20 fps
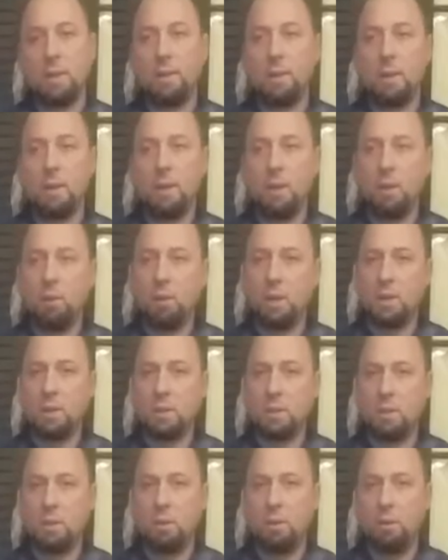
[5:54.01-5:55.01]
and the E
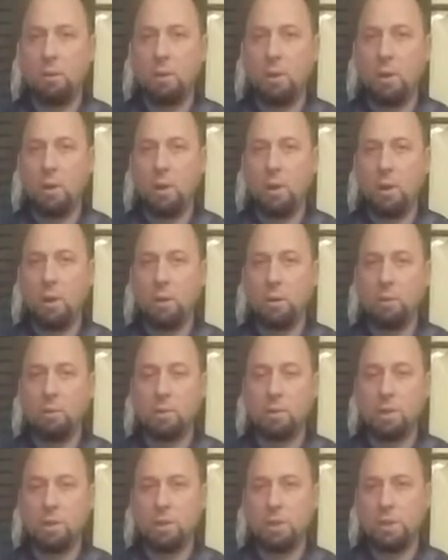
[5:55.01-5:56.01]
grace note, and you
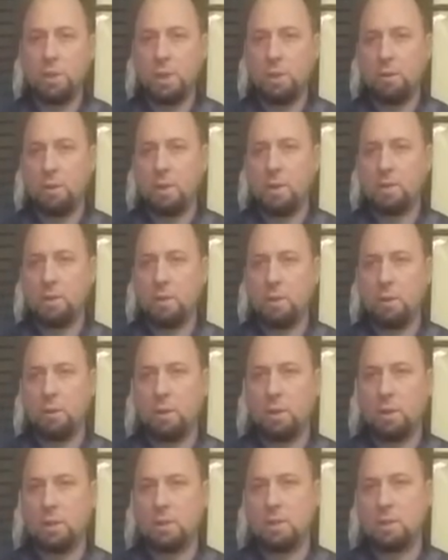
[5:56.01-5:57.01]
learned the G grace note
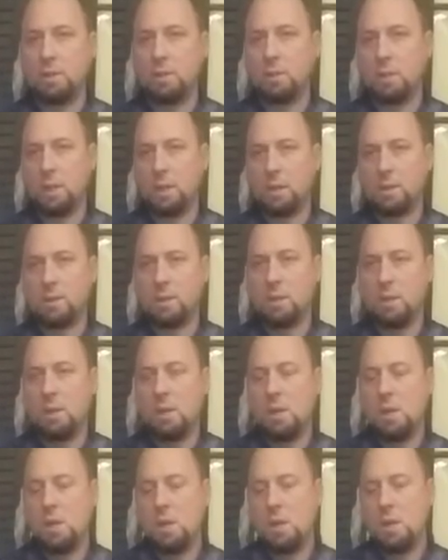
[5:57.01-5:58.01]
in lesson 6.
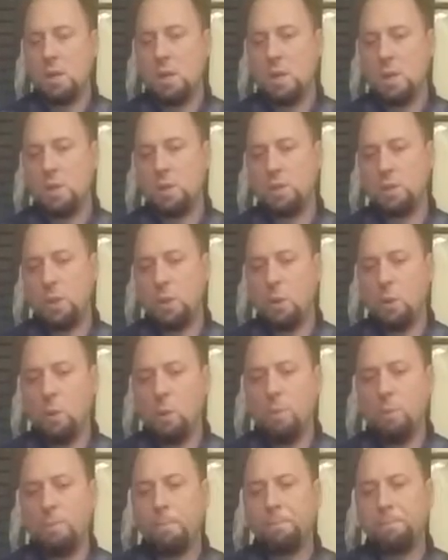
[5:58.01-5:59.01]

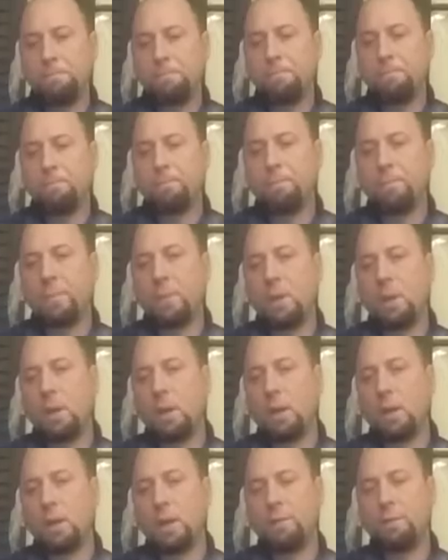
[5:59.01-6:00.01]
So
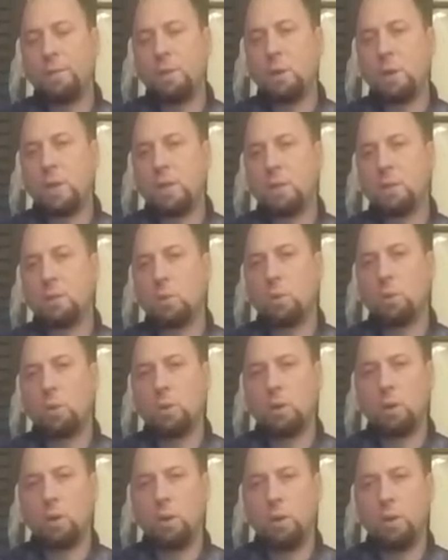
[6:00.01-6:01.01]
I'd like for you guys to
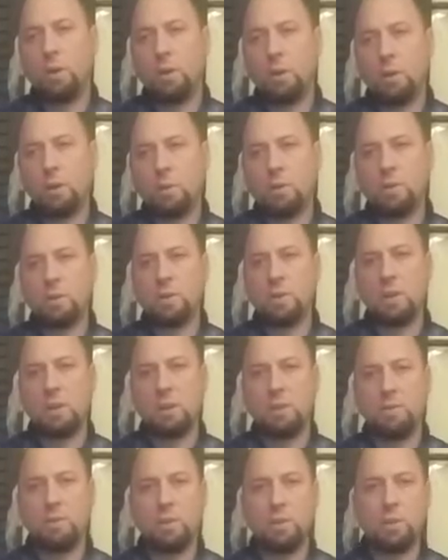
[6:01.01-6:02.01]
work on those
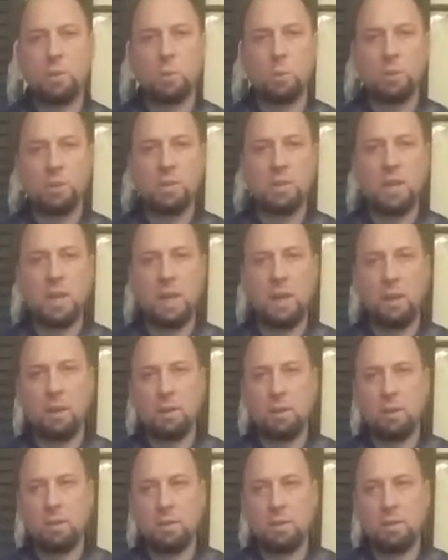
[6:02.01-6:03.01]
individual
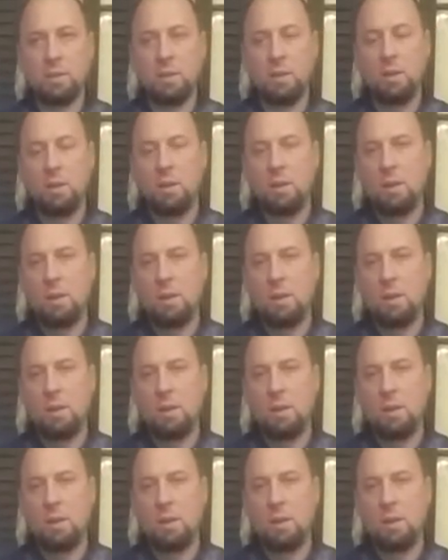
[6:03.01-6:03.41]
scales.